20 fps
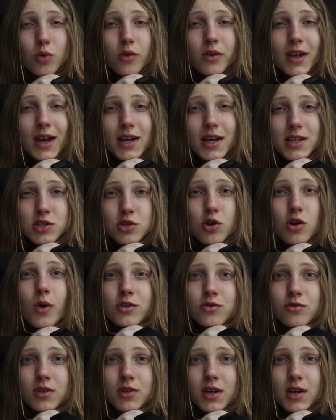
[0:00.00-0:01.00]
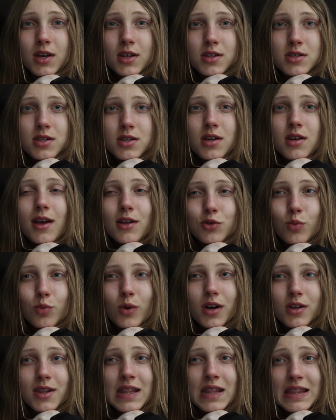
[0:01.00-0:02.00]
will get what you need,
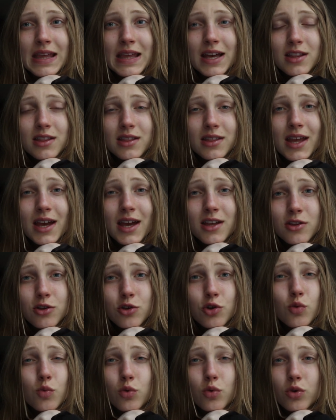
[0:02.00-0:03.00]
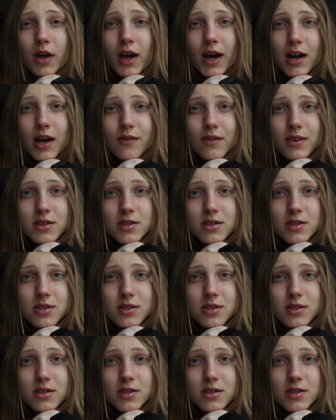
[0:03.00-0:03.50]
and then you will have